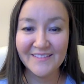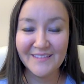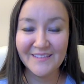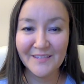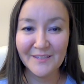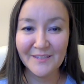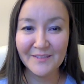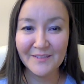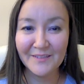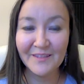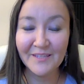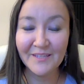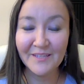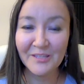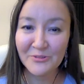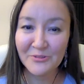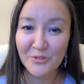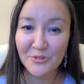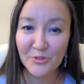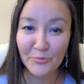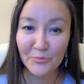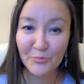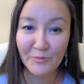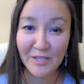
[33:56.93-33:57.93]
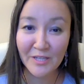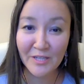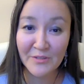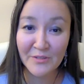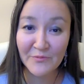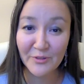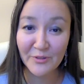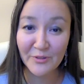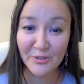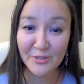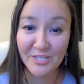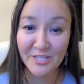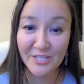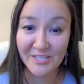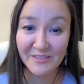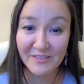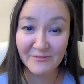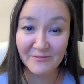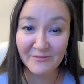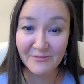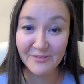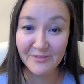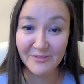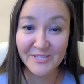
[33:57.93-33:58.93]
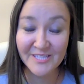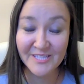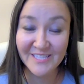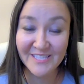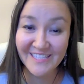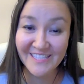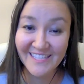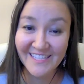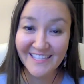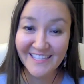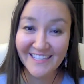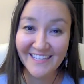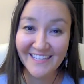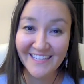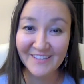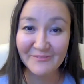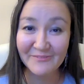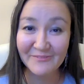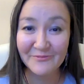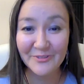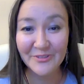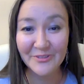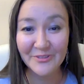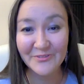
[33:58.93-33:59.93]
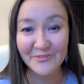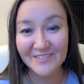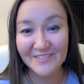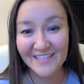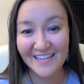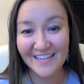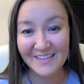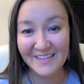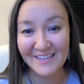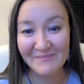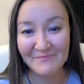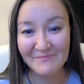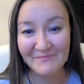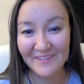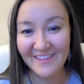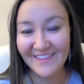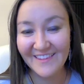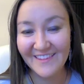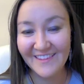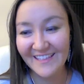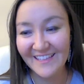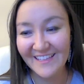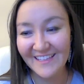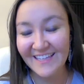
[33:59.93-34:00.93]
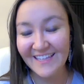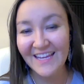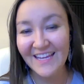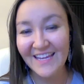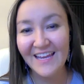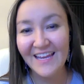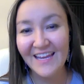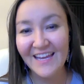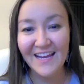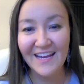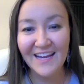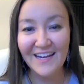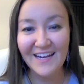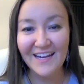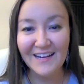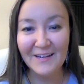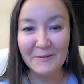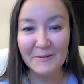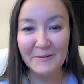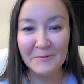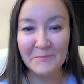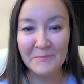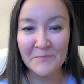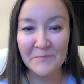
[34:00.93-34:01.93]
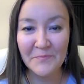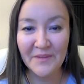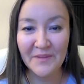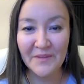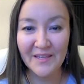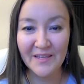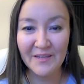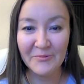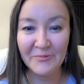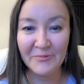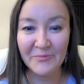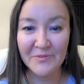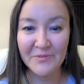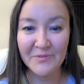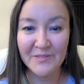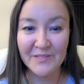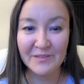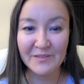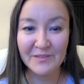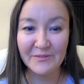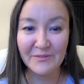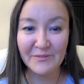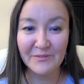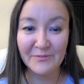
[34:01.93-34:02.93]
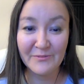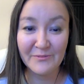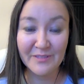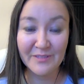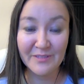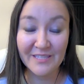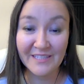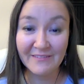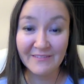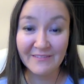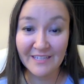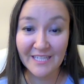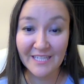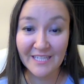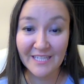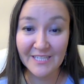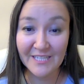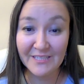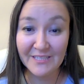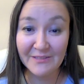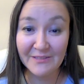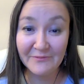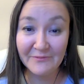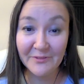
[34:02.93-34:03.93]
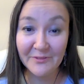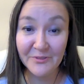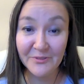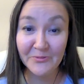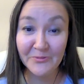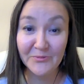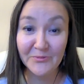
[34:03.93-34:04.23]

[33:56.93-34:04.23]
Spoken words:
Thank you so much for your generosity and for your time. I think it was a really great interview.